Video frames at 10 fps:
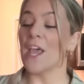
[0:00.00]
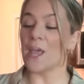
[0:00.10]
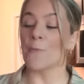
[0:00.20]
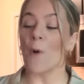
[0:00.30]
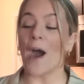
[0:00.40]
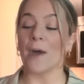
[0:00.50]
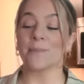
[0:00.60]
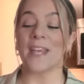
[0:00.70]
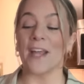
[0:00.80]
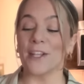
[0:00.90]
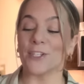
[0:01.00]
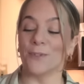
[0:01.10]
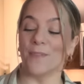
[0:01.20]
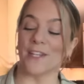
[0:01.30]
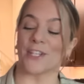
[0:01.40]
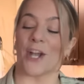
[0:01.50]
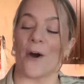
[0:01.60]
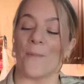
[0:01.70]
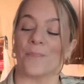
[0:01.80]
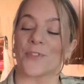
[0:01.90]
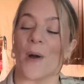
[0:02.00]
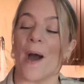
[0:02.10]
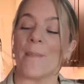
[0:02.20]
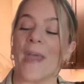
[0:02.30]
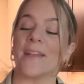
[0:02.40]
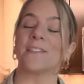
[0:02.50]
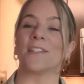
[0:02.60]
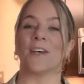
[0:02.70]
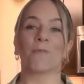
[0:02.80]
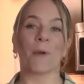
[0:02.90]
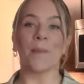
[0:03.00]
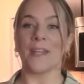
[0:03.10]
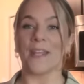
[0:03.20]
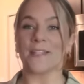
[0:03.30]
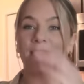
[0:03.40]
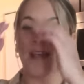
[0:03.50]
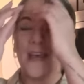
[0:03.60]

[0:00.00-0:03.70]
And why I'm telling you this, y'all, so I made to reminisce.